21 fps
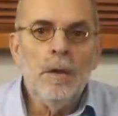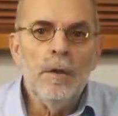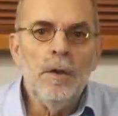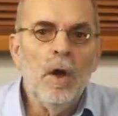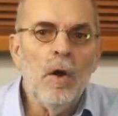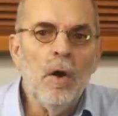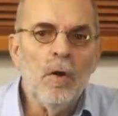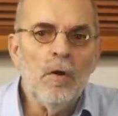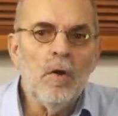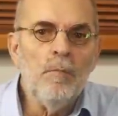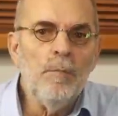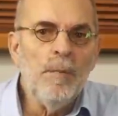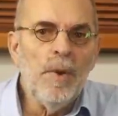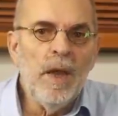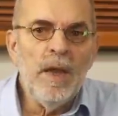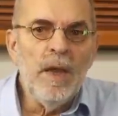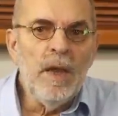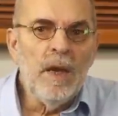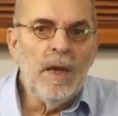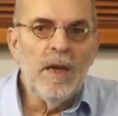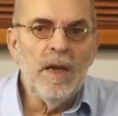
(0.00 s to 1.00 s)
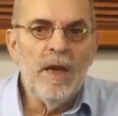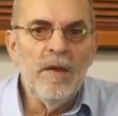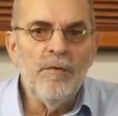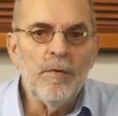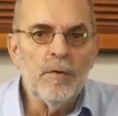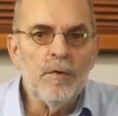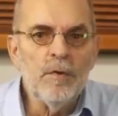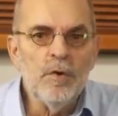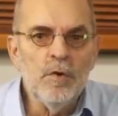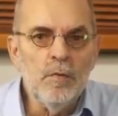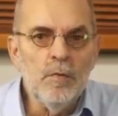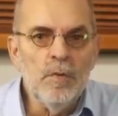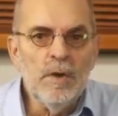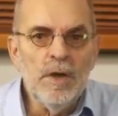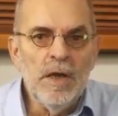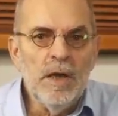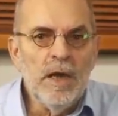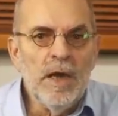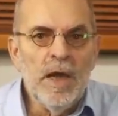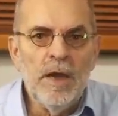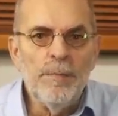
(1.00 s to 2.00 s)
The Holo May Level 2
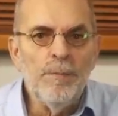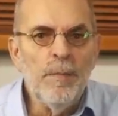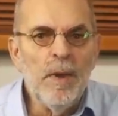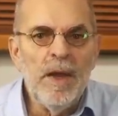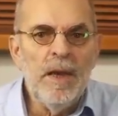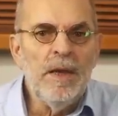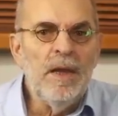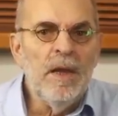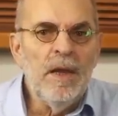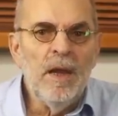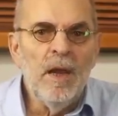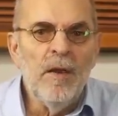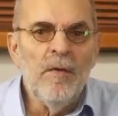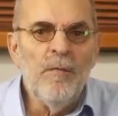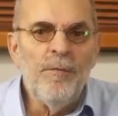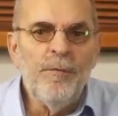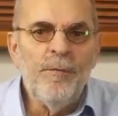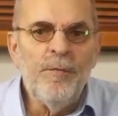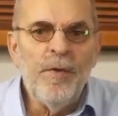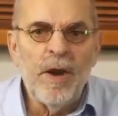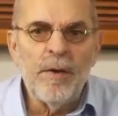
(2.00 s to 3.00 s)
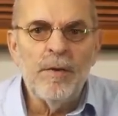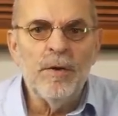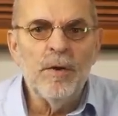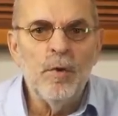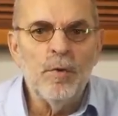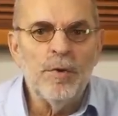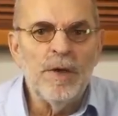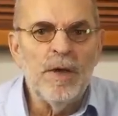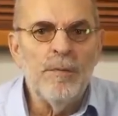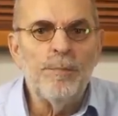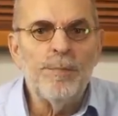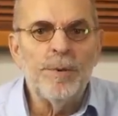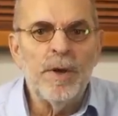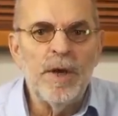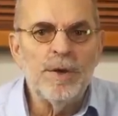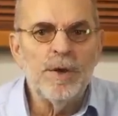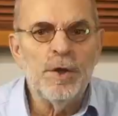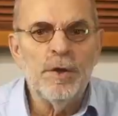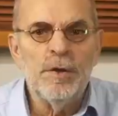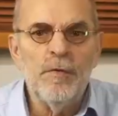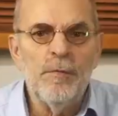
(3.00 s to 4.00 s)
had made a very good
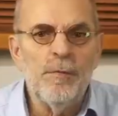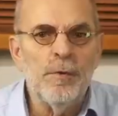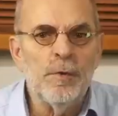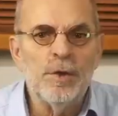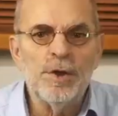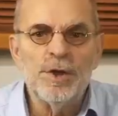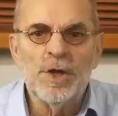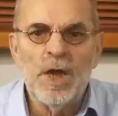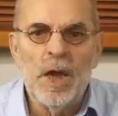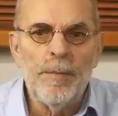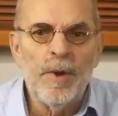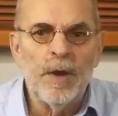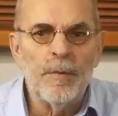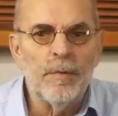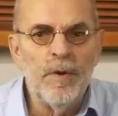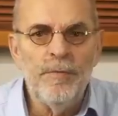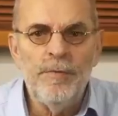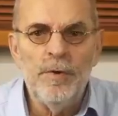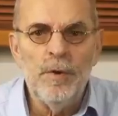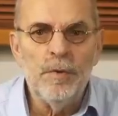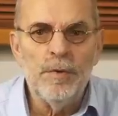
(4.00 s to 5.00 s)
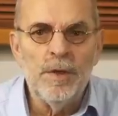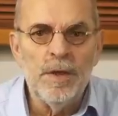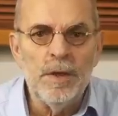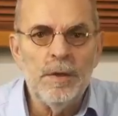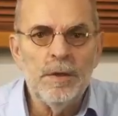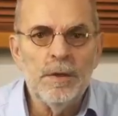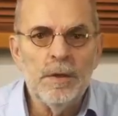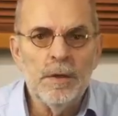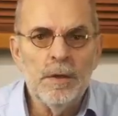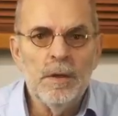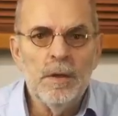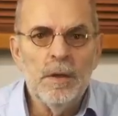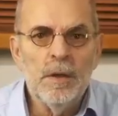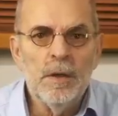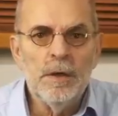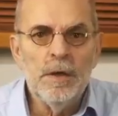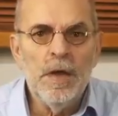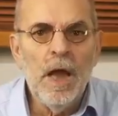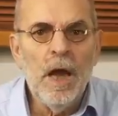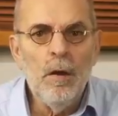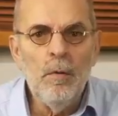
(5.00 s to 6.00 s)
impression the first time I reviewed it.
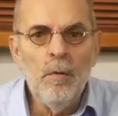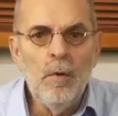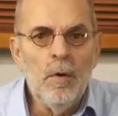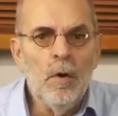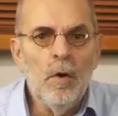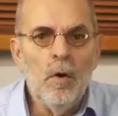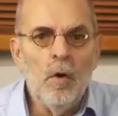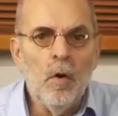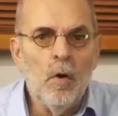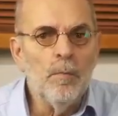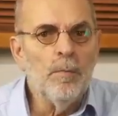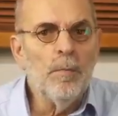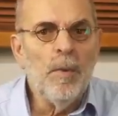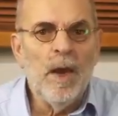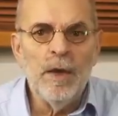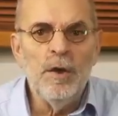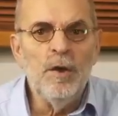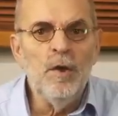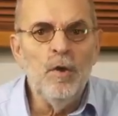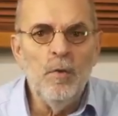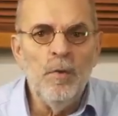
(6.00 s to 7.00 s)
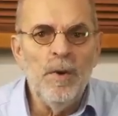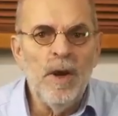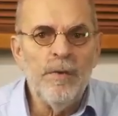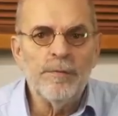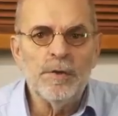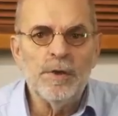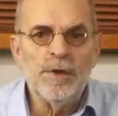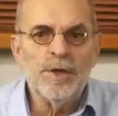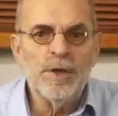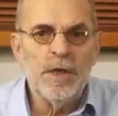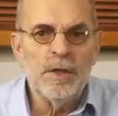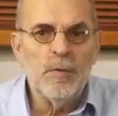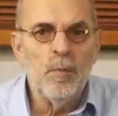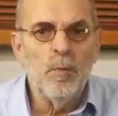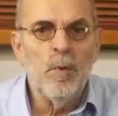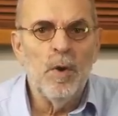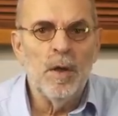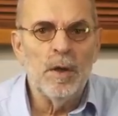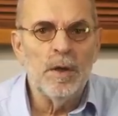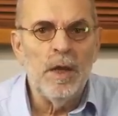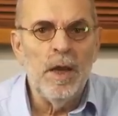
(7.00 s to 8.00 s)
Now, on my new reference set of
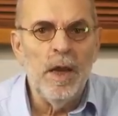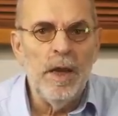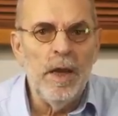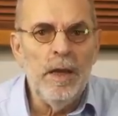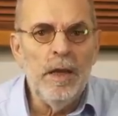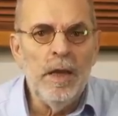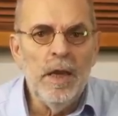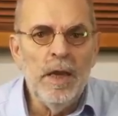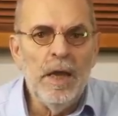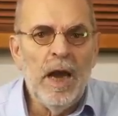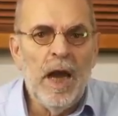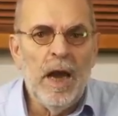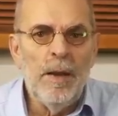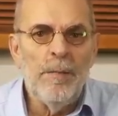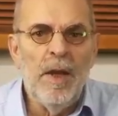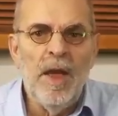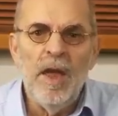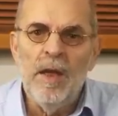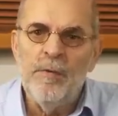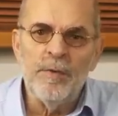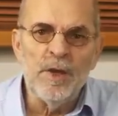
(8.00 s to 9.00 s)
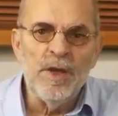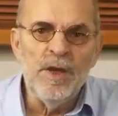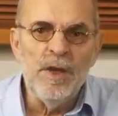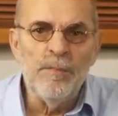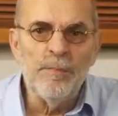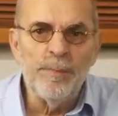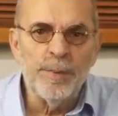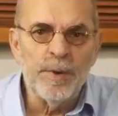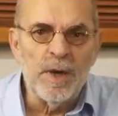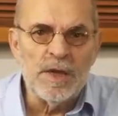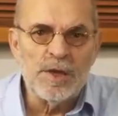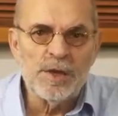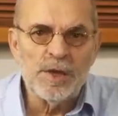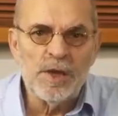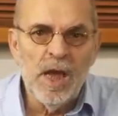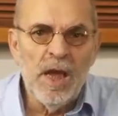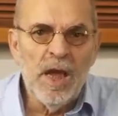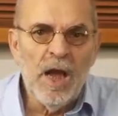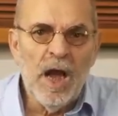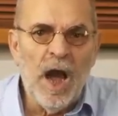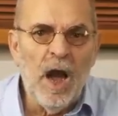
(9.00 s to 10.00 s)
1A, I'm heavily impressed
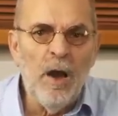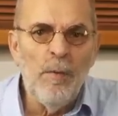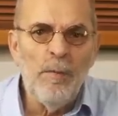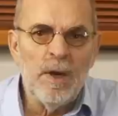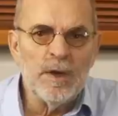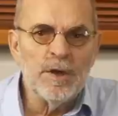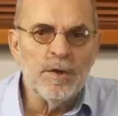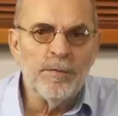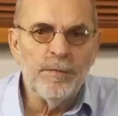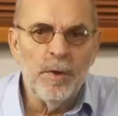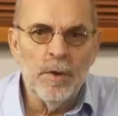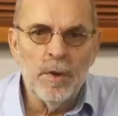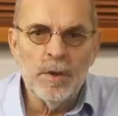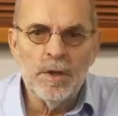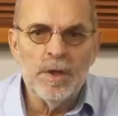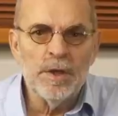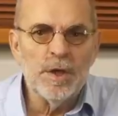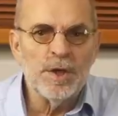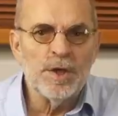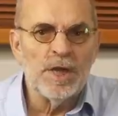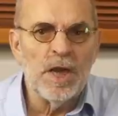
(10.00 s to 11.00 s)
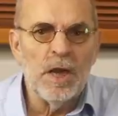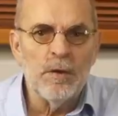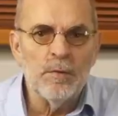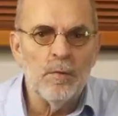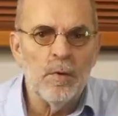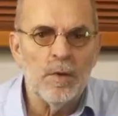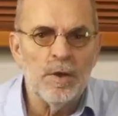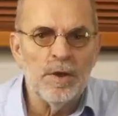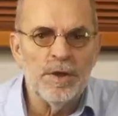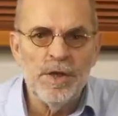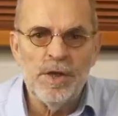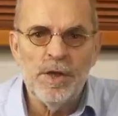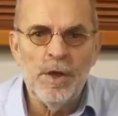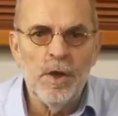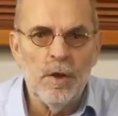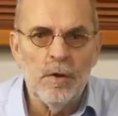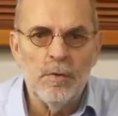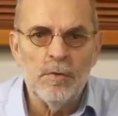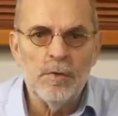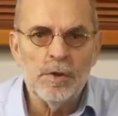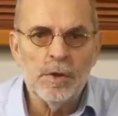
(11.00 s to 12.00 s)
how much further the sound quality
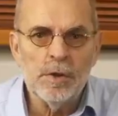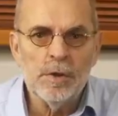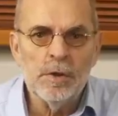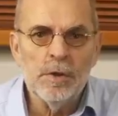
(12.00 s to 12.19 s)
goes.